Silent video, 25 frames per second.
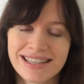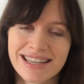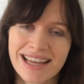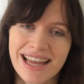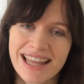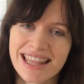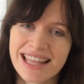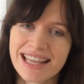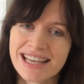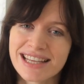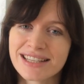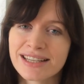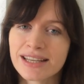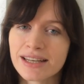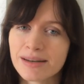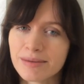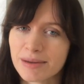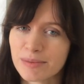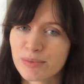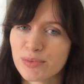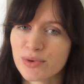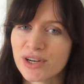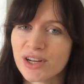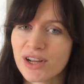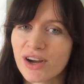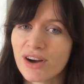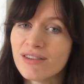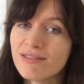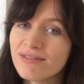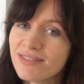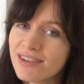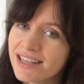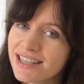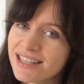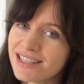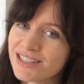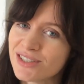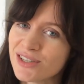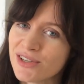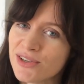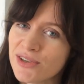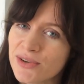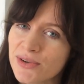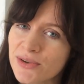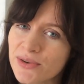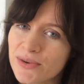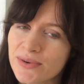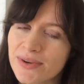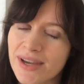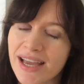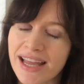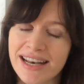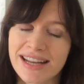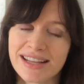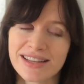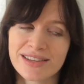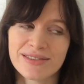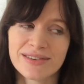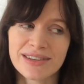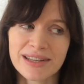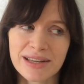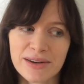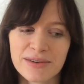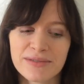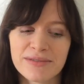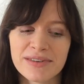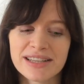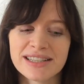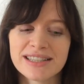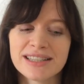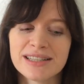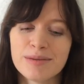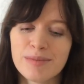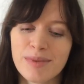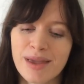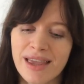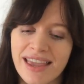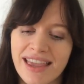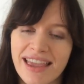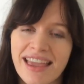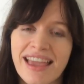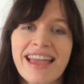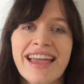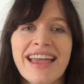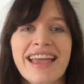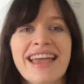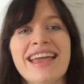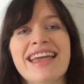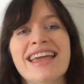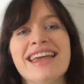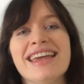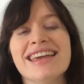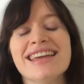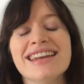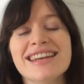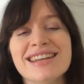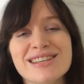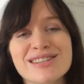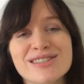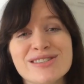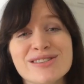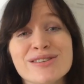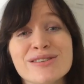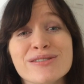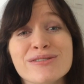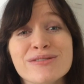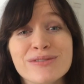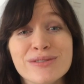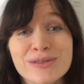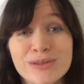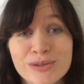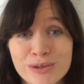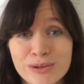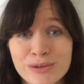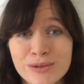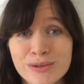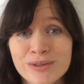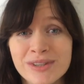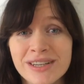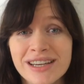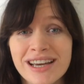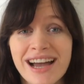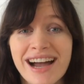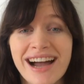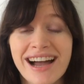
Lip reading: I think it's going to be pretty obvious to you and it's really obvious to me, it is the food.